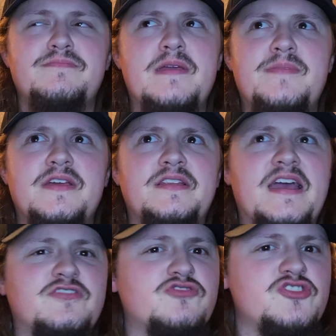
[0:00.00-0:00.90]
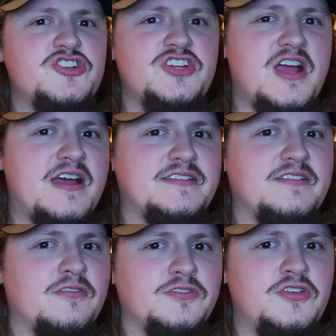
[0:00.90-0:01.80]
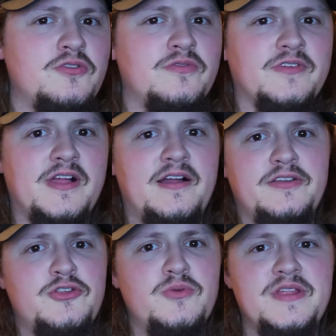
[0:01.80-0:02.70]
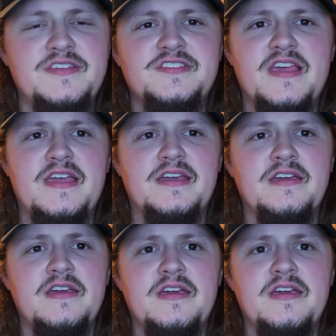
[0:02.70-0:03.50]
maybe an extra shot or two for continuity's sake,